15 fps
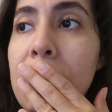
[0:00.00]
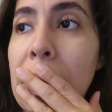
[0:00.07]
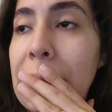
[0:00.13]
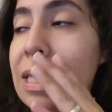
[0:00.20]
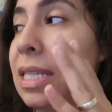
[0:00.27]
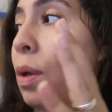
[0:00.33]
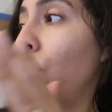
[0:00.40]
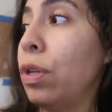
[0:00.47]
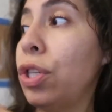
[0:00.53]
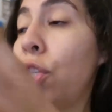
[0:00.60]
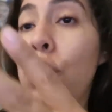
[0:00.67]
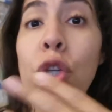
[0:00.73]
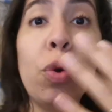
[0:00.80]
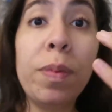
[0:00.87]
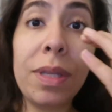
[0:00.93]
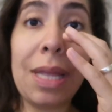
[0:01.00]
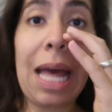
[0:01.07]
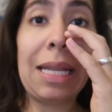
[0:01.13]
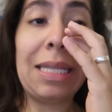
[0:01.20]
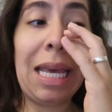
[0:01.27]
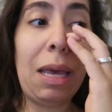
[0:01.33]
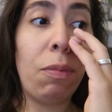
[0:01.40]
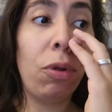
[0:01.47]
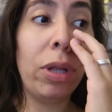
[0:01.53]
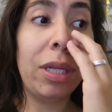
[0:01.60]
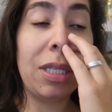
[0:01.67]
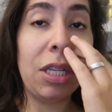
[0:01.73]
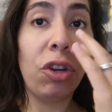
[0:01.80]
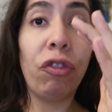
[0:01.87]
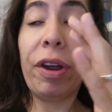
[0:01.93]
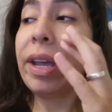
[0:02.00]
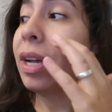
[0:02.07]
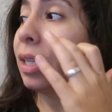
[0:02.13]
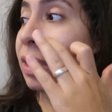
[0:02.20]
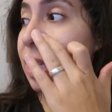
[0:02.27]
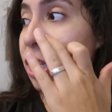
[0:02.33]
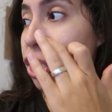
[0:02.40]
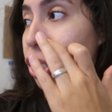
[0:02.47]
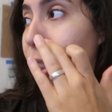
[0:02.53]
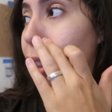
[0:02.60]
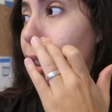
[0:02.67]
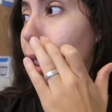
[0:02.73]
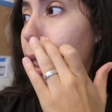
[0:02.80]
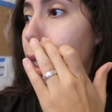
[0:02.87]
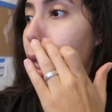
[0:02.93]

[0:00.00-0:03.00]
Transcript: Someone stooped that table. It's in great condition.